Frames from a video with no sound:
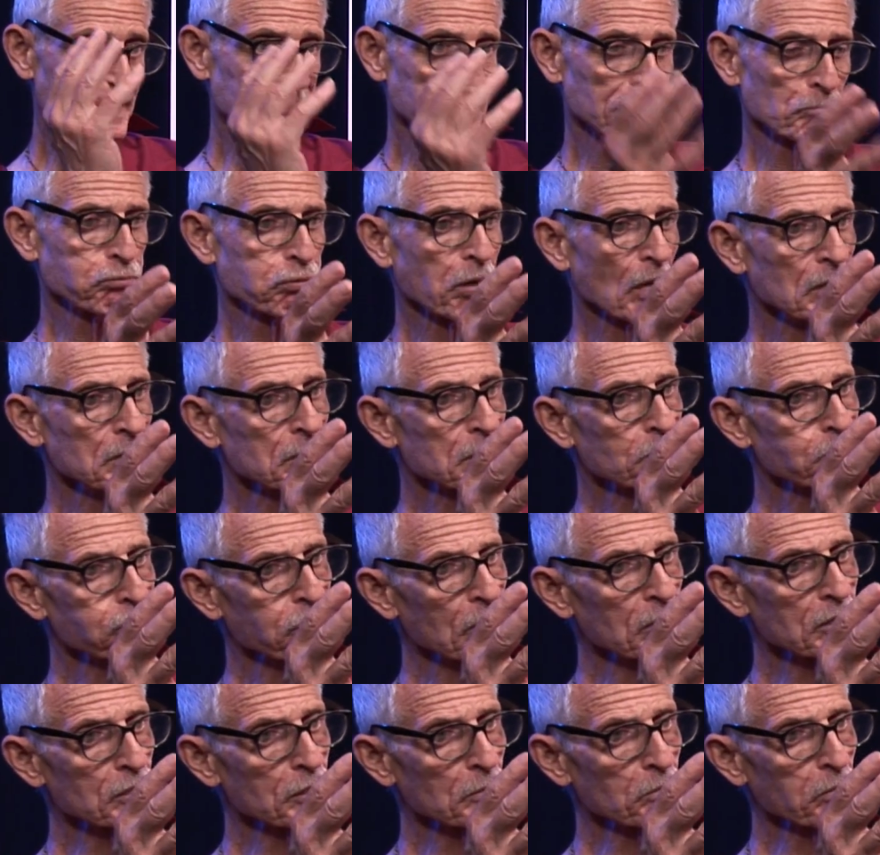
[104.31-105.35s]

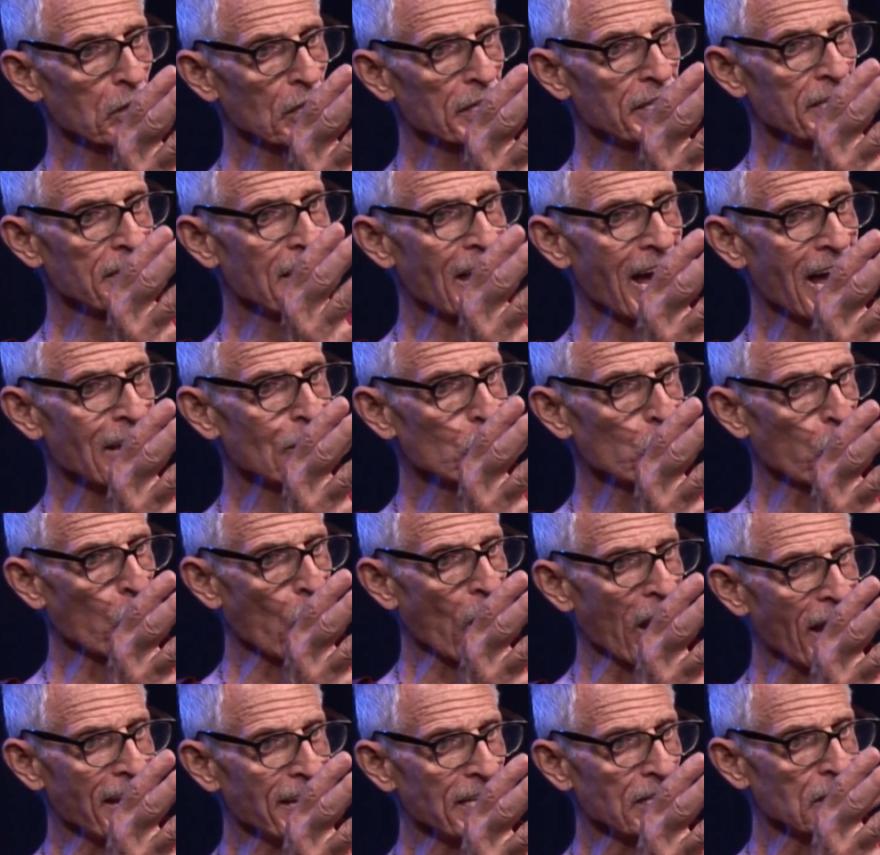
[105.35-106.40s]
principally
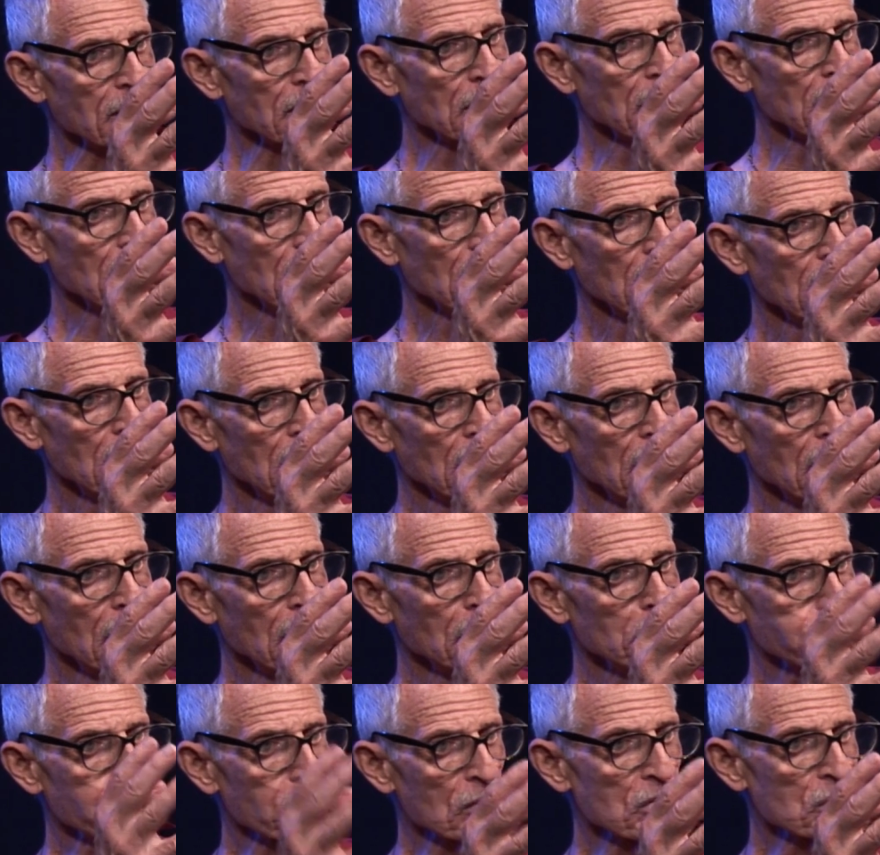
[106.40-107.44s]
non-white
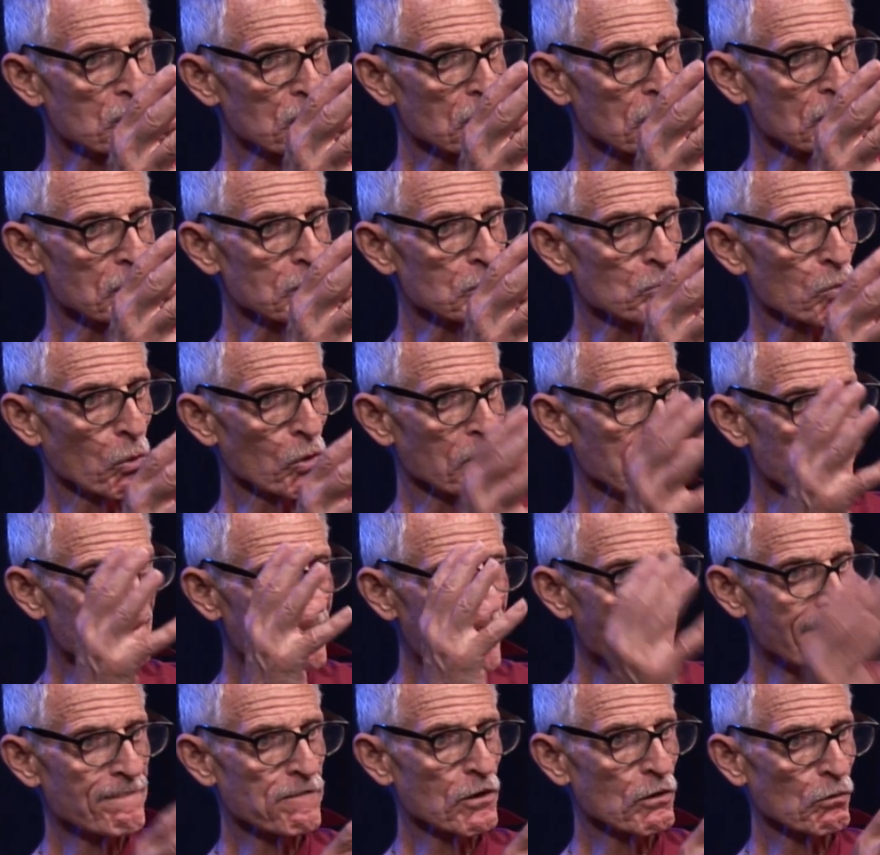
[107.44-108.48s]
prisoners would
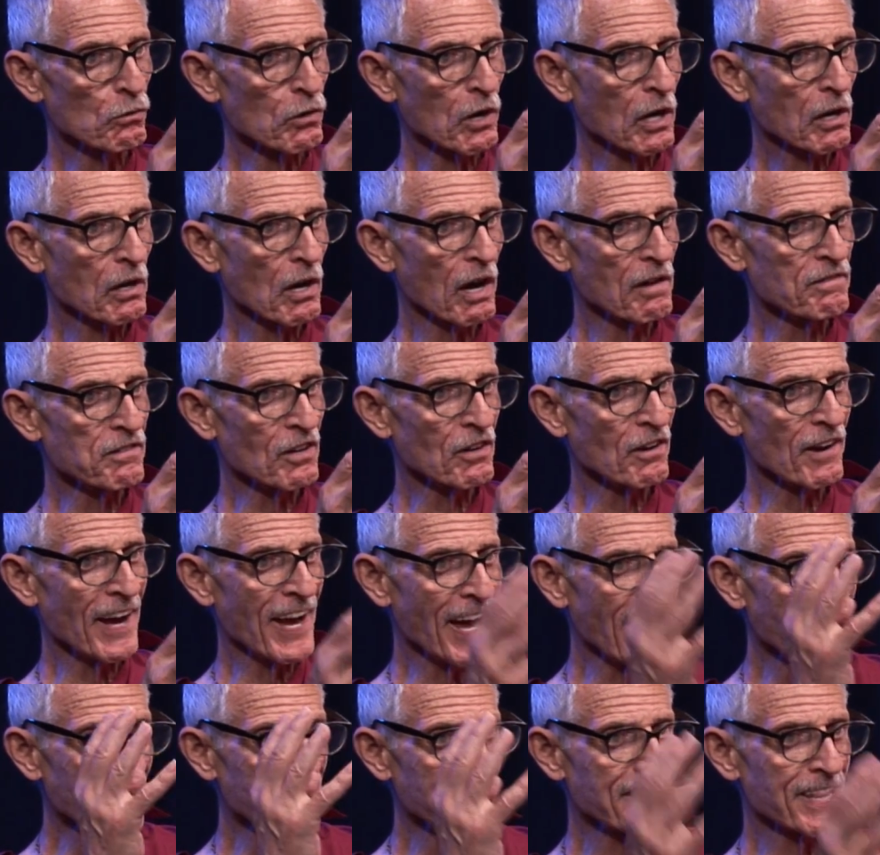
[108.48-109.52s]
never recover
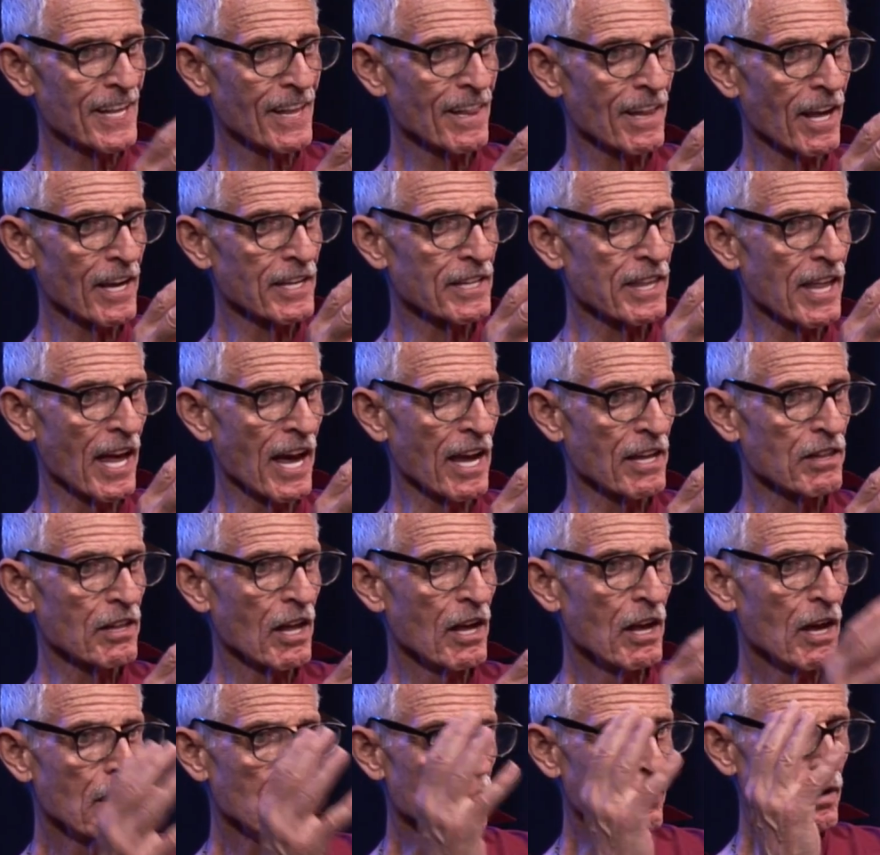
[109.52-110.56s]
anything like that
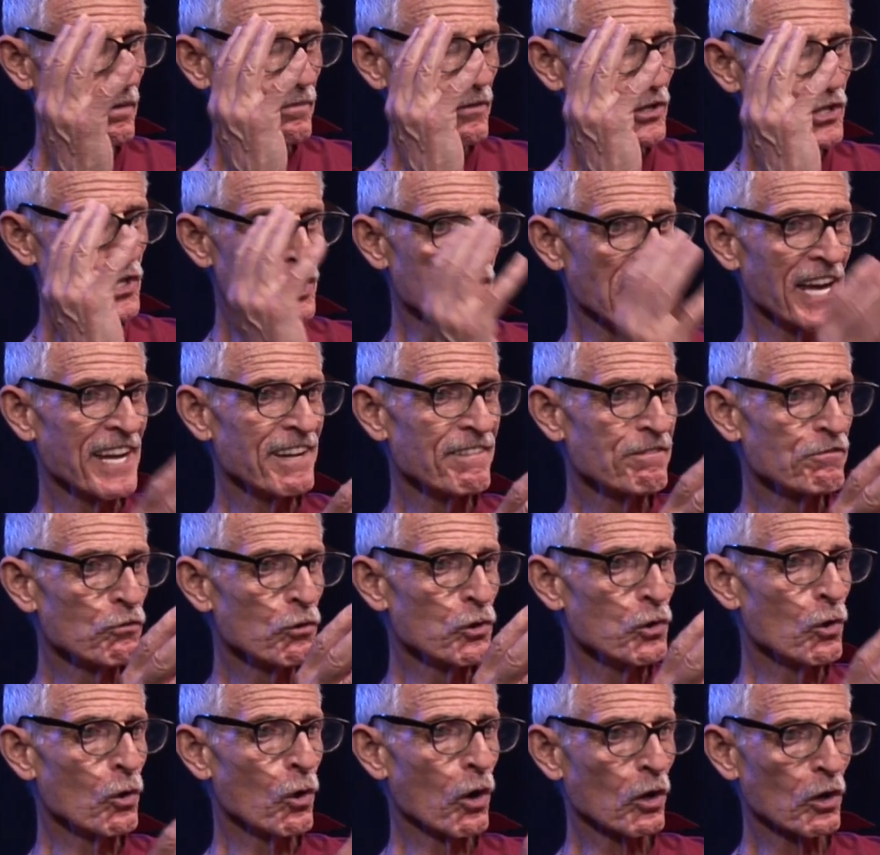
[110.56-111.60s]
from the state of New
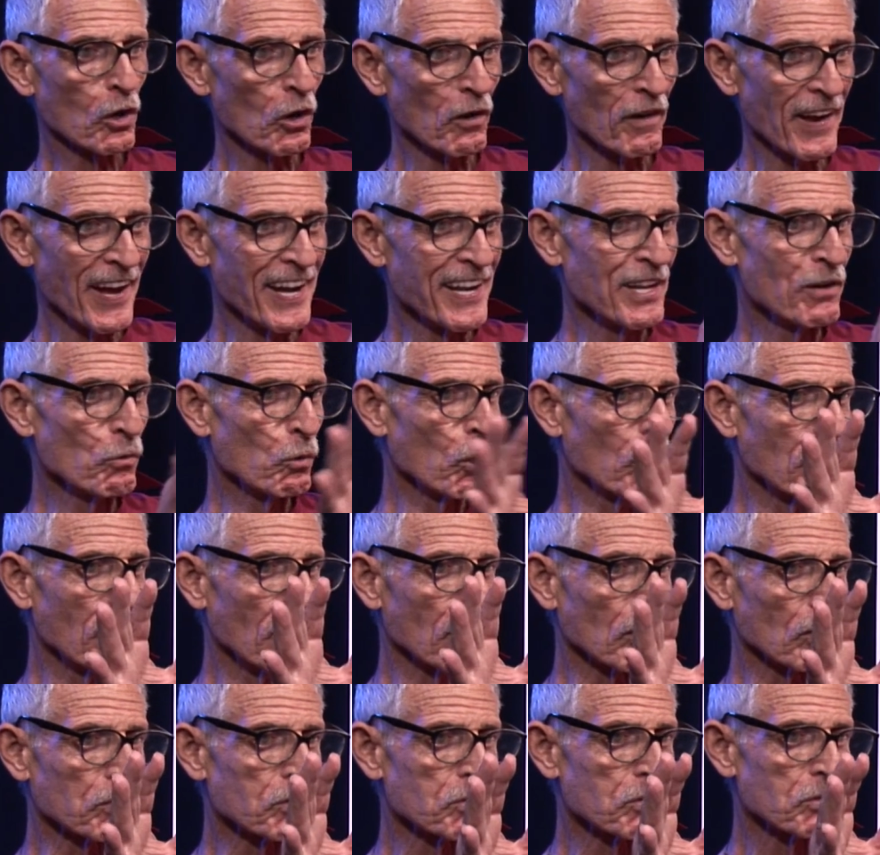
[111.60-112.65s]
York or anyone
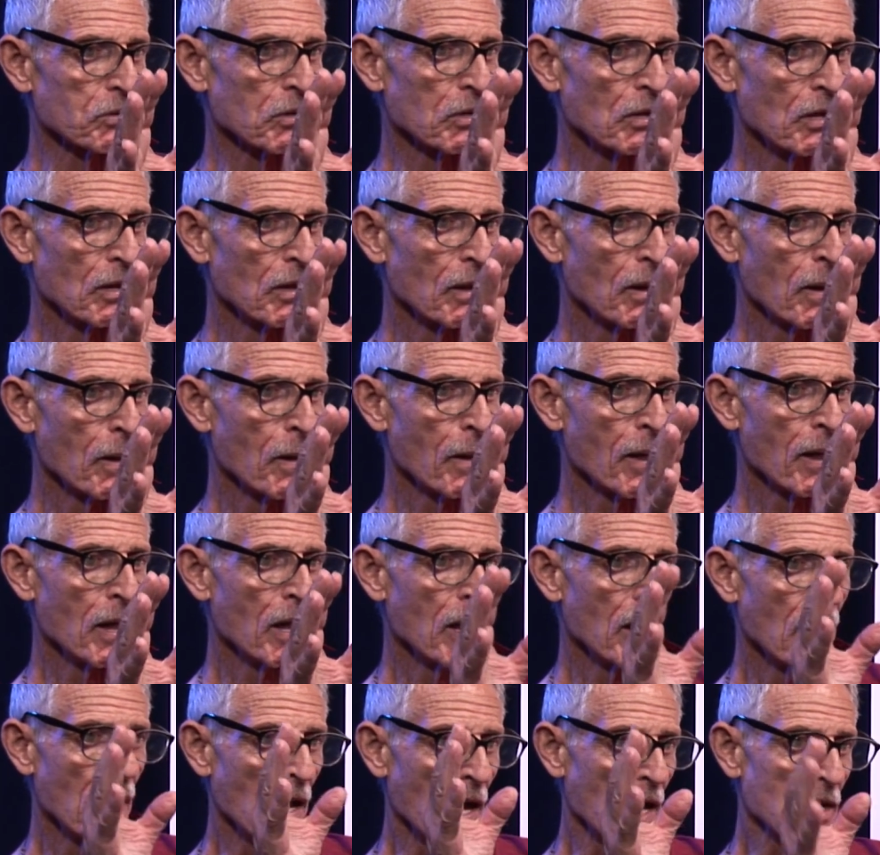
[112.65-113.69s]
else.
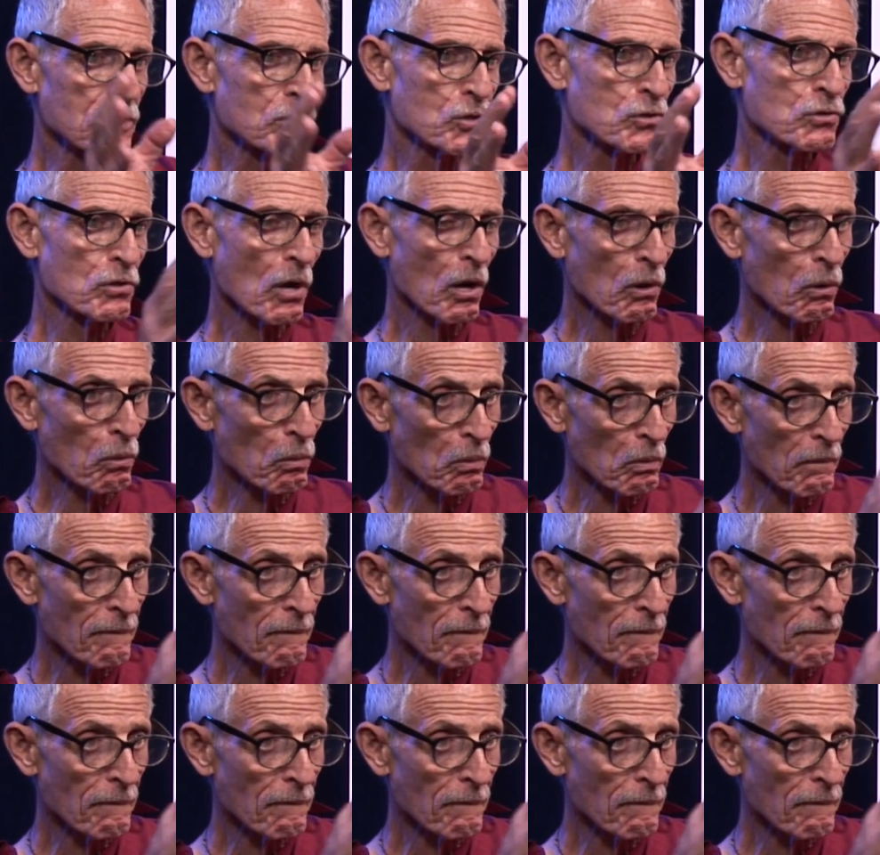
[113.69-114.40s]
And so